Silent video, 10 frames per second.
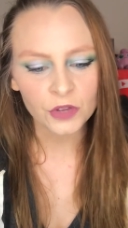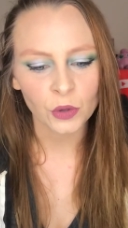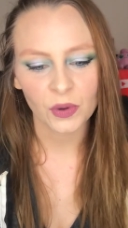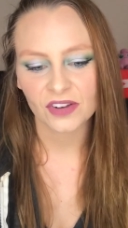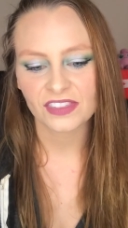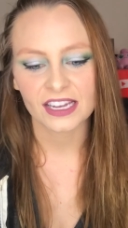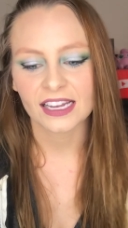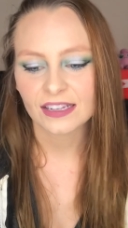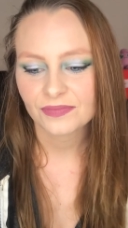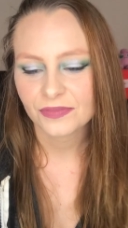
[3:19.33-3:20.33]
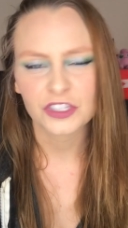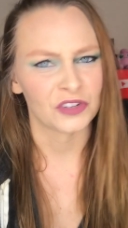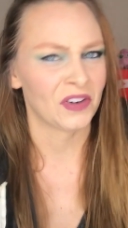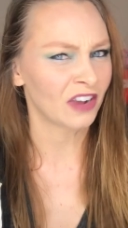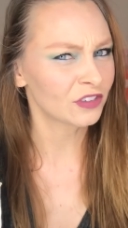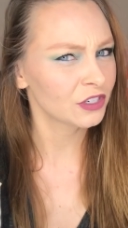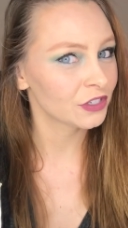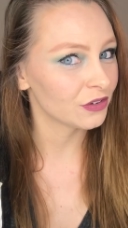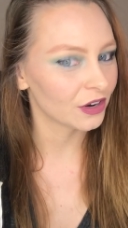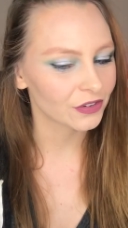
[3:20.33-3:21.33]
or one of the
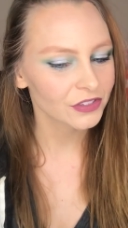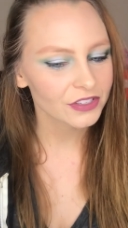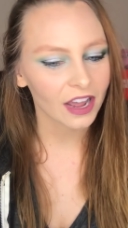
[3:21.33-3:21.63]
survivors, who knows?